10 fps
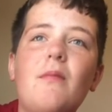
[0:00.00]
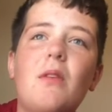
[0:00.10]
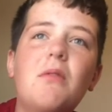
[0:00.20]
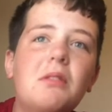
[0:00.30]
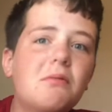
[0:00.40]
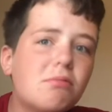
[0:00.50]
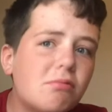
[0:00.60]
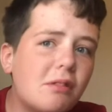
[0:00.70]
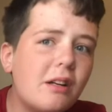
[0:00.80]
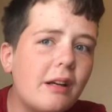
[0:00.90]
was
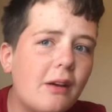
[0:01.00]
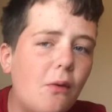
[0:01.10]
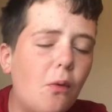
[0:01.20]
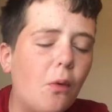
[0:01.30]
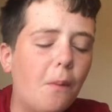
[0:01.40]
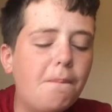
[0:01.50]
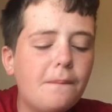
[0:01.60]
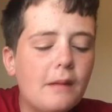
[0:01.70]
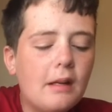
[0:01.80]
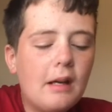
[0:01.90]
really cool.
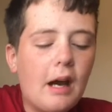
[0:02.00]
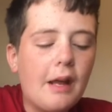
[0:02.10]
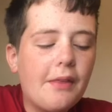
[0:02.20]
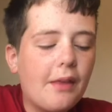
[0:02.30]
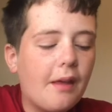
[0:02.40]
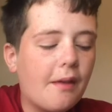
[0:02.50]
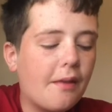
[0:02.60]
I think